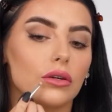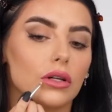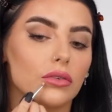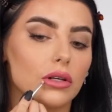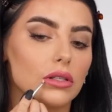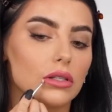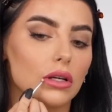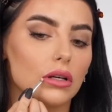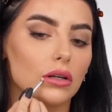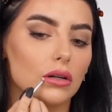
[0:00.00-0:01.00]
And you can even
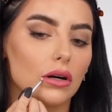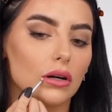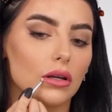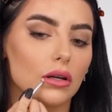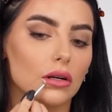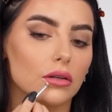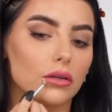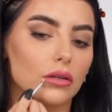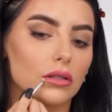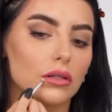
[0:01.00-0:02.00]
conceal around here if
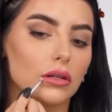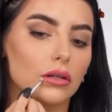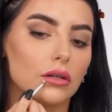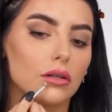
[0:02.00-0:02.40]
you want to.